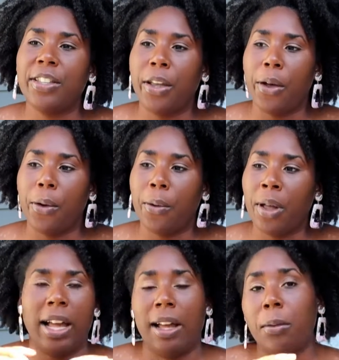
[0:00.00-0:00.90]
so
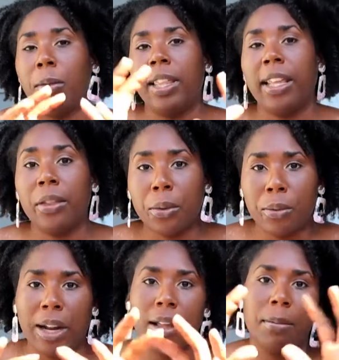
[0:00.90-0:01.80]
within the
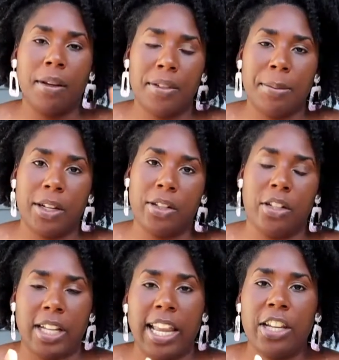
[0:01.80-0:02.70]
realm of special
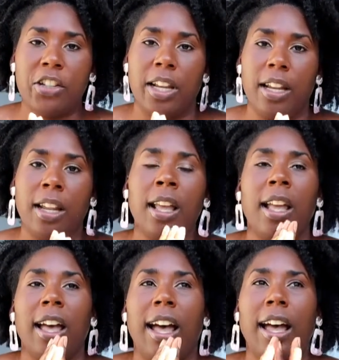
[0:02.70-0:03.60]
education,
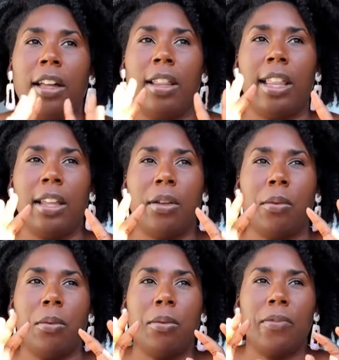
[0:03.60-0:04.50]
like
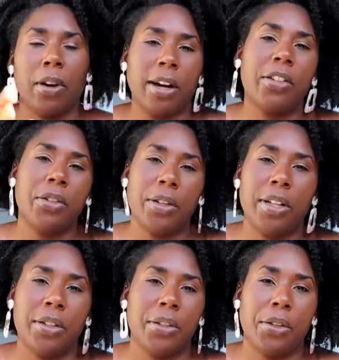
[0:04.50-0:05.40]
for our
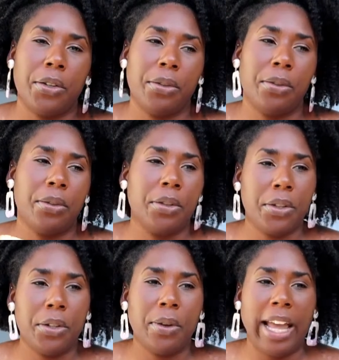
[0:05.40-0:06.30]
students who
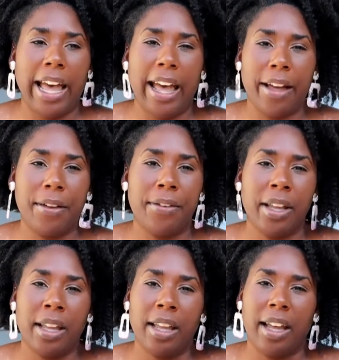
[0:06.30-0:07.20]
do have
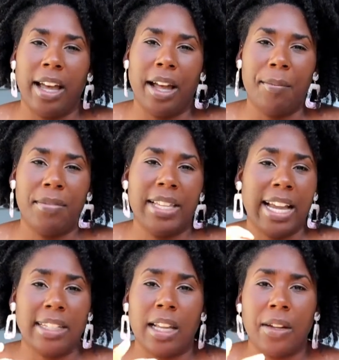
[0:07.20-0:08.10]

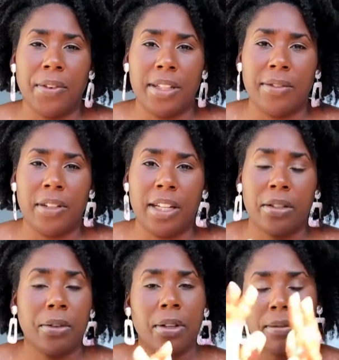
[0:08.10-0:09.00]
tactile
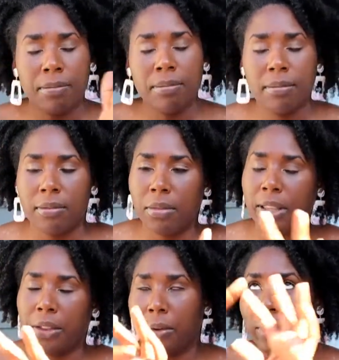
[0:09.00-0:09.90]
defensiveness, or
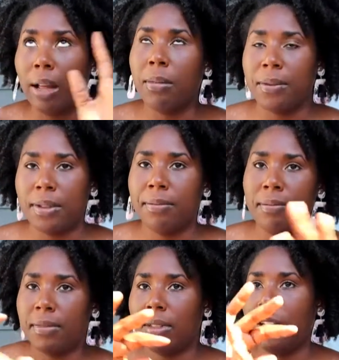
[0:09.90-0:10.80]
within the realm of,
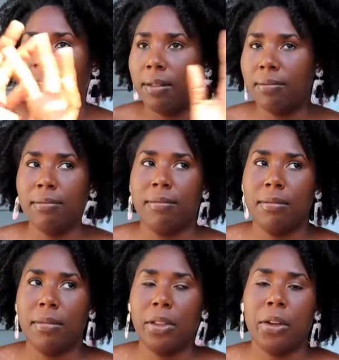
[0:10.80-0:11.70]
you know,
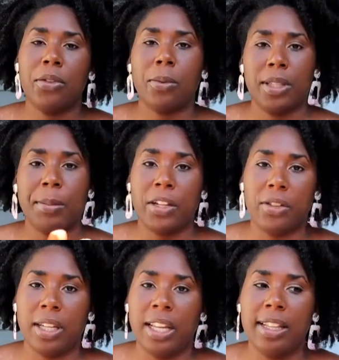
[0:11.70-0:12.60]
those with
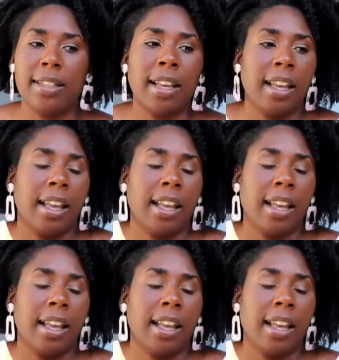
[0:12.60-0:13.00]
special needs,